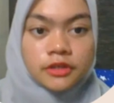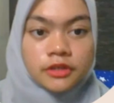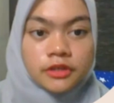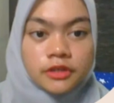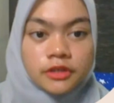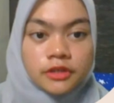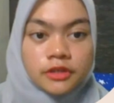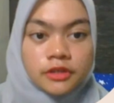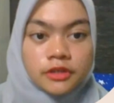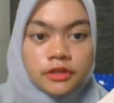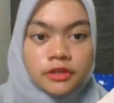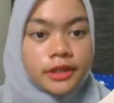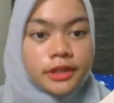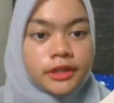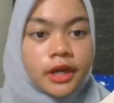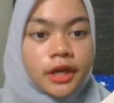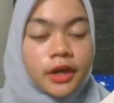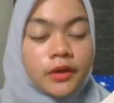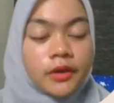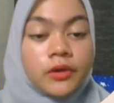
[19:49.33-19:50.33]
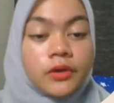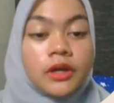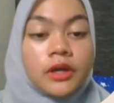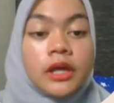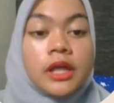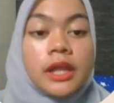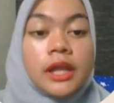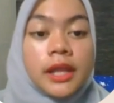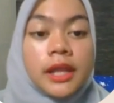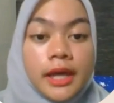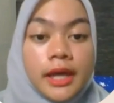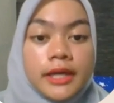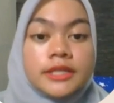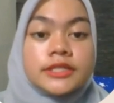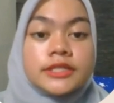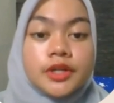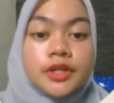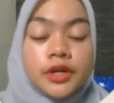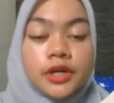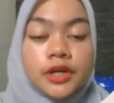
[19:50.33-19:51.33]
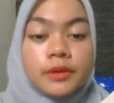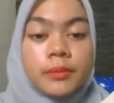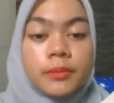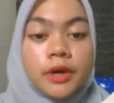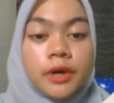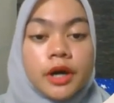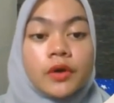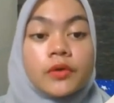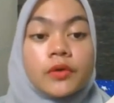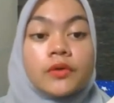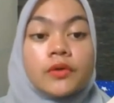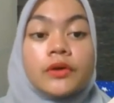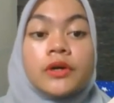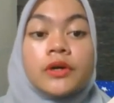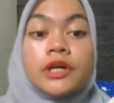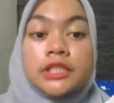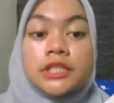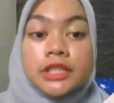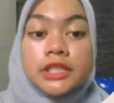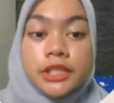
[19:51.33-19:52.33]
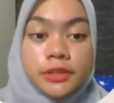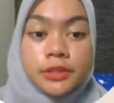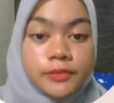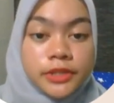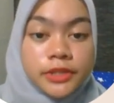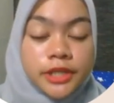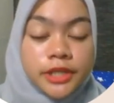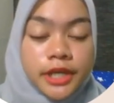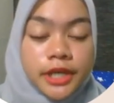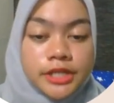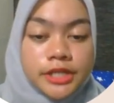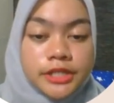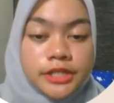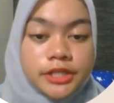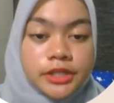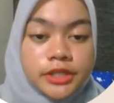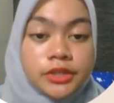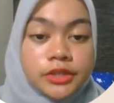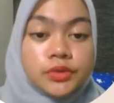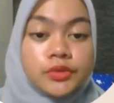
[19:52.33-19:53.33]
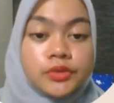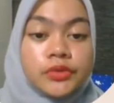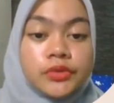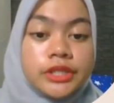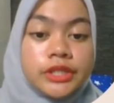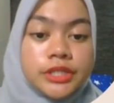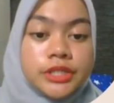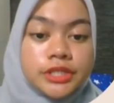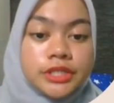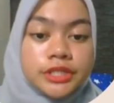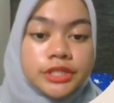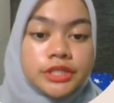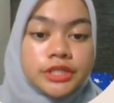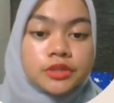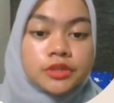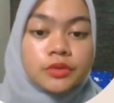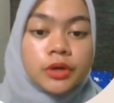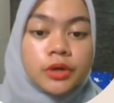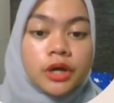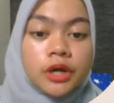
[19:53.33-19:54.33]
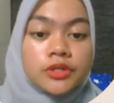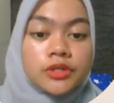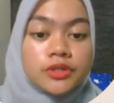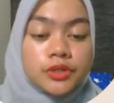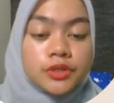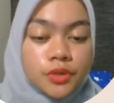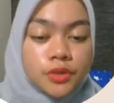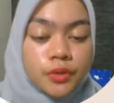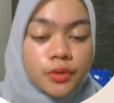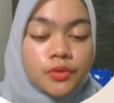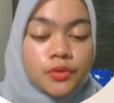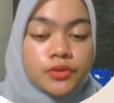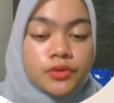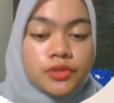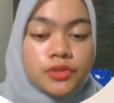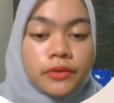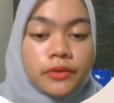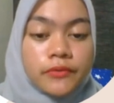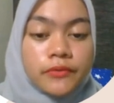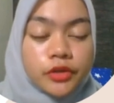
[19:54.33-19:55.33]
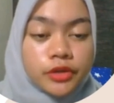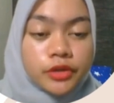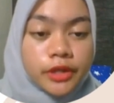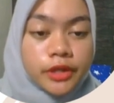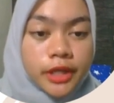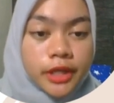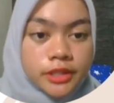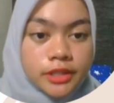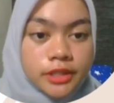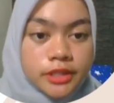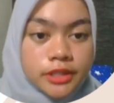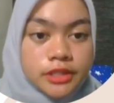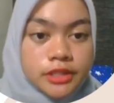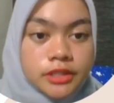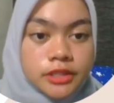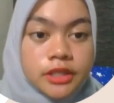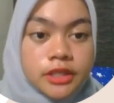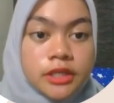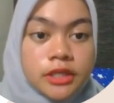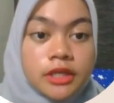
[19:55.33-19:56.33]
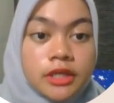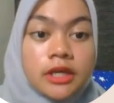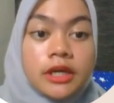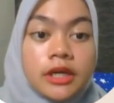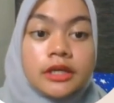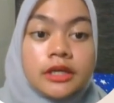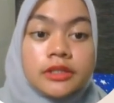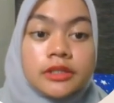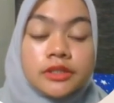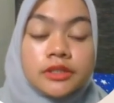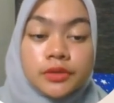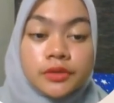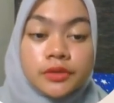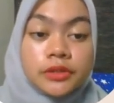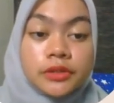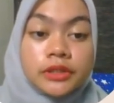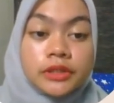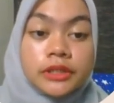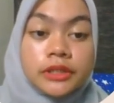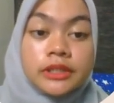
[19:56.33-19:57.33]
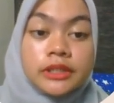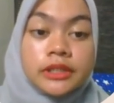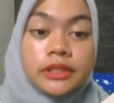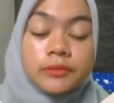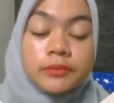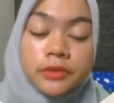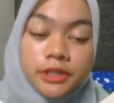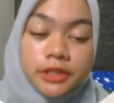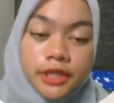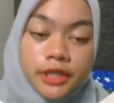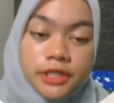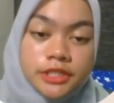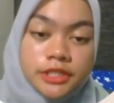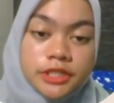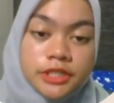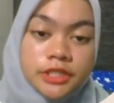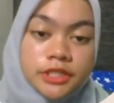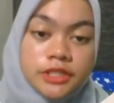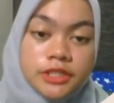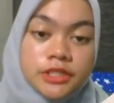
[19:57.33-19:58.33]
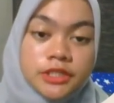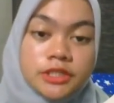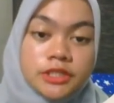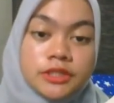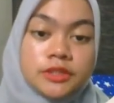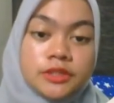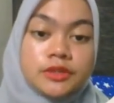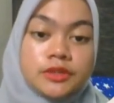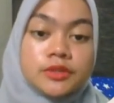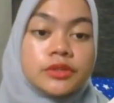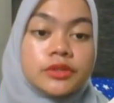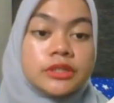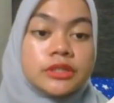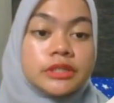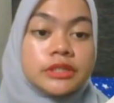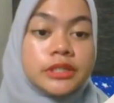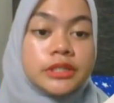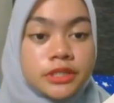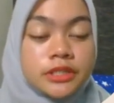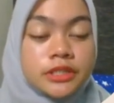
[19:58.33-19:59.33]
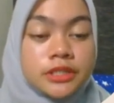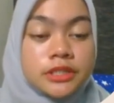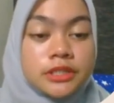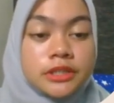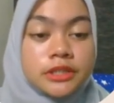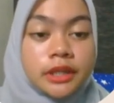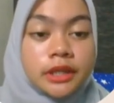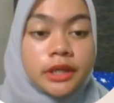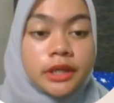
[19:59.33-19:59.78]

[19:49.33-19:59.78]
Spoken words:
So right now, let's talk about The implication to teachers who are souls of educators. So the implications to the teachers, there